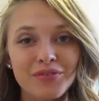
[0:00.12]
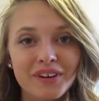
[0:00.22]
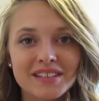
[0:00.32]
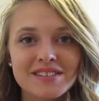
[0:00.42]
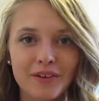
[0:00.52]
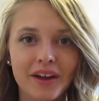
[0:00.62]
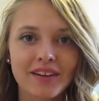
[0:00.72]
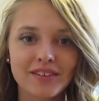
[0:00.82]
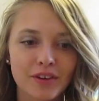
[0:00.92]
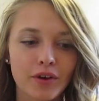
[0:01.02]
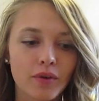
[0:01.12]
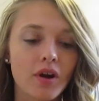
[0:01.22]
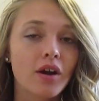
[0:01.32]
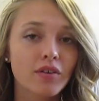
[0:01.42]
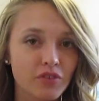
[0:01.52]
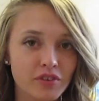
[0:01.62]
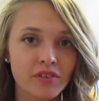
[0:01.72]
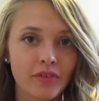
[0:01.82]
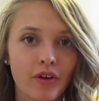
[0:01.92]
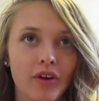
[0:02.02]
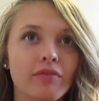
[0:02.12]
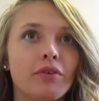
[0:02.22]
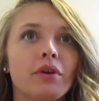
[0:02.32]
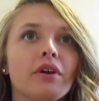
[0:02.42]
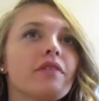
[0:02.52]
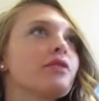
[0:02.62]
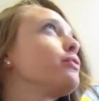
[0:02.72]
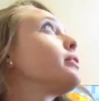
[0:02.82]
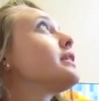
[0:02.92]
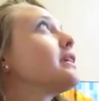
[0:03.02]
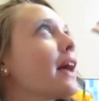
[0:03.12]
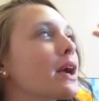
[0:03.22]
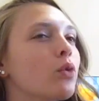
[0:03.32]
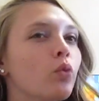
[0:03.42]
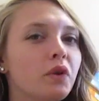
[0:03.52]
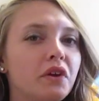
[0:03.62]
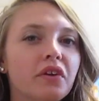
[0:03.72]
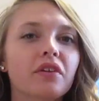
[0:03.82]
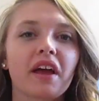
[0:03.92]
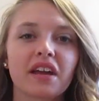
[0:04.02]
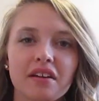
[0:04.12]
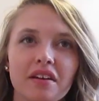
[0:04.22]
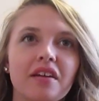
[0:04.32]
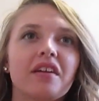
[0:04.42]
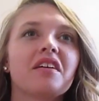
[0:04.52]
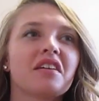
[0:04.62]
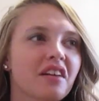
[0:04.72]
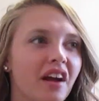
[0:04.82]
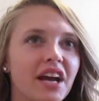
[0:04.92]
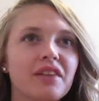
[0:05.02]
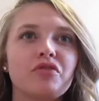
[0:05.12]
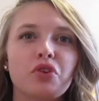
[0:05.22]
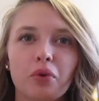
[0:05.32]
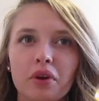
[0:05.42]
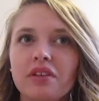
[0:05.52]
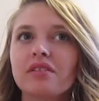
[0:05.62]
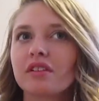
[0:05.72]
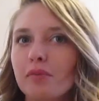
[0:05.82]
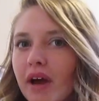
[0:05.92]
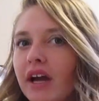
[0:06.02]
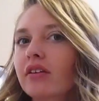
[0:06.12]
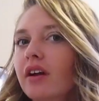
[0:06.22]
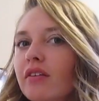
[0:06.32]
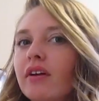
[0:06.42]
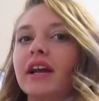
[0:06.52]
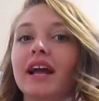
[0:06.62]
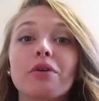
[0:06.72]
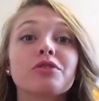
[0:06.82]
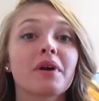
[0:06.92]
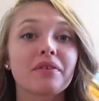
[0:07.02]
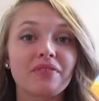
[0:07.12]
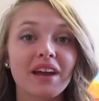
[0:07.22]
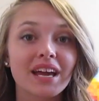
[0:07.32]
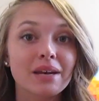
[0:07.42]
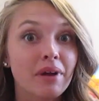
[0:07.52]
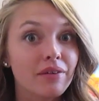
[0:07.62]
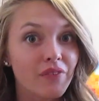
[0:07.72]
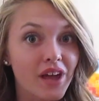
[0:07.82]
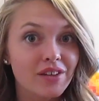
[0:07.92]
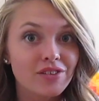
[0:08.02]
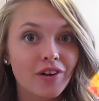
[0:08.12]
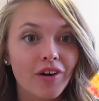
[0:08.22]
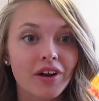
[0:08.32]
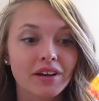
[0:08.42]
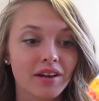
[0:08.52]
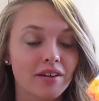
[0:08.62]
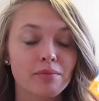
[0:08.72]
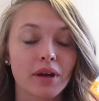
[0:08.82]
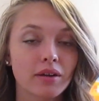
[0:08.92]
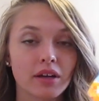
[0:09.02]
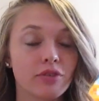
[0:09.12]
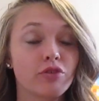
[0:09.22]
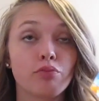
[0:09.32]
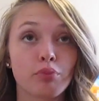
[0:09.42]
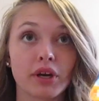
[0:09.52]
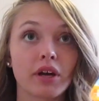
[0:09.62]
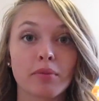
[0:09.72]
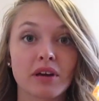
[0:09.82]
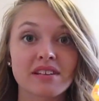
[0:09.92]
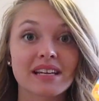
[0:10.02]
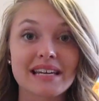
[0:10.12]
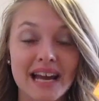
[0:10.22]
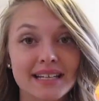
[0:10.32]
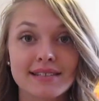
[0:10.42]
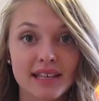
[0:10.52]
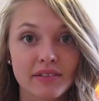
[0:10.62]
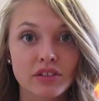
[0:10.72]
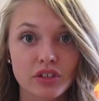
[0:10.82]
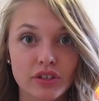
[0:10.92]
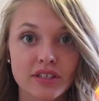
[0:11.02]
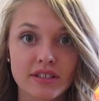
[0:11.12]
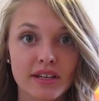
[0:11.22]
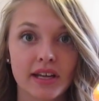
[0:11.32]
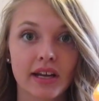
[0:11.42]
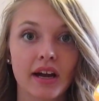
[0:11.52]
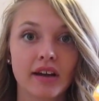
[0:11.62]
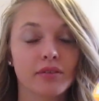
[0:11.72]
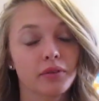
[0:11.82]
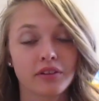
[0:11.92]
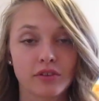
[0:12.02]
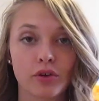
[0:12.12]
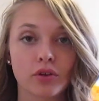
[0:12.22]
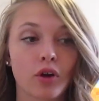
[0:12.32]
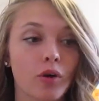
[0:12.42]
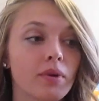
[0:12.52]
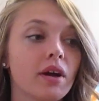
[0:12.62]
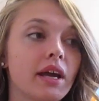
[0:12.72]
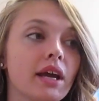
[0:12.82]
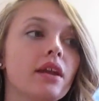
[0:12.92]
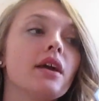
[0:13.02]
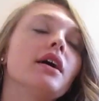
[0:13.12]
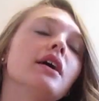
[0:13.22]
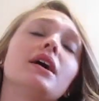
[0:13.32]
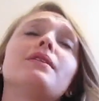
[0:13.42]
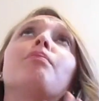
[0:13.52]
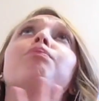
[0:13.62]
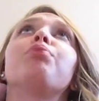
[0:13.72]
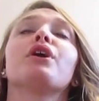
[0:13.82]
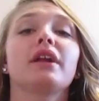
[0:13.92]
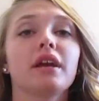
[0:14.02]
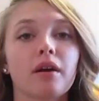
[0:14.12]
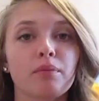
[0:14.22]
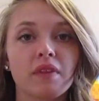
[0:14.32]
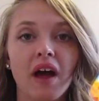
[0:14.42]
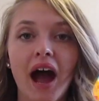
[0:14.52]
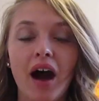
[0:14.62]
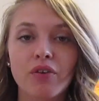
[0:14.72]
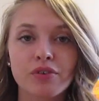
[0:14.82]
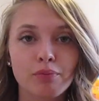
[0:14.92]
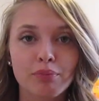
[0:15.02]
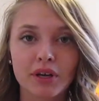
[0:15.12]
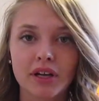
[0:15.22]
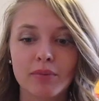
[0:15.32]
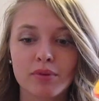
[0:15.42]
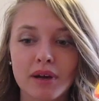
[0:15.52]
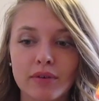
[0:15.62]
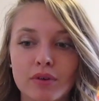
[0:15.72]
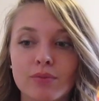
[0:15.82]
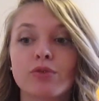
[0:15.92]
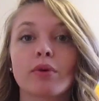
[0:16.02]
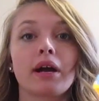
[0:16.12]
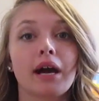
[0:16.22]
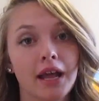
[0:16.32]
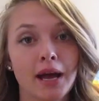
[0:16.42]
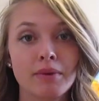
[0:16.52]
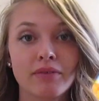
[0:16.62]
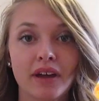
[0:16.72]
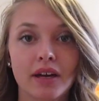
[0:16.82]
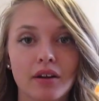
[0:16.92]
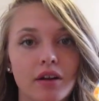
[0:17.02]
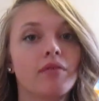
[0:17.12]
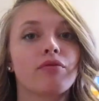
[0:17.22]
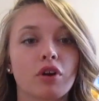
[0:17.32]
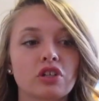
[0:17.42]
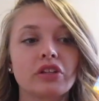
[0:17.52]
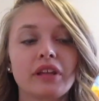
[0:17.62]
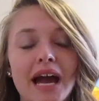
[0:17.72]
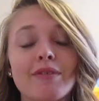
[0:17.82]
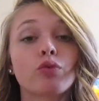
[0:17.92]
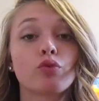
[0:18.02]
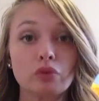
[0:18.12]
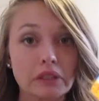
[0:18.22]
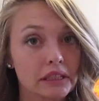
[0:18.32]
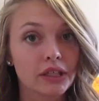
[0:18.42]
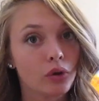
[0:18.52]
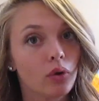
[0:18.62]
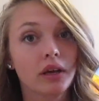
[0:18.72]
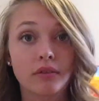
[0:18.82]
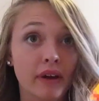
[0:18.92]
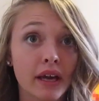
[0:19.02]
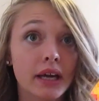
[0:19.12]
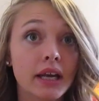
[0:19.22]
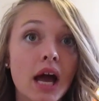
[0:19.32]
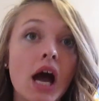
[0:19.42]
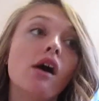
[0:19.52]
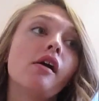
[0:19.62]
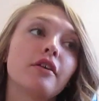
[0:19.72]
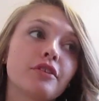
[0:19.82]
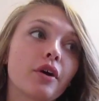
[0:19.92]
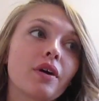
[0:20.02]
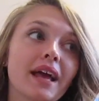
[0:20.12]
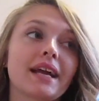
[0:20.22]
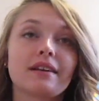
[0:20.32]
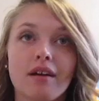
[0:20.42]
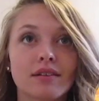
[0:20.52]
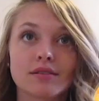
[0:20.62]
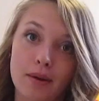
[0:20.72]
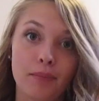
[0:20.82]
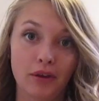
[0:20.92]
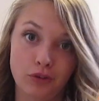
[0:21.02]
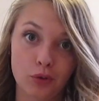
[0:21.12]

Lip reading: friends. Okay, so first of all, if you hear this really like weird like kind of noise in the background right now, it's my fan. My fan's on because it's just burning up here. It's like 97 degrees today, guys, at least in Oklahoma, and it's burning up in the house. It's burning up in my room, so I gotta have my fan on, and unfortunately I have a really annoying fan, so it like nonstop makes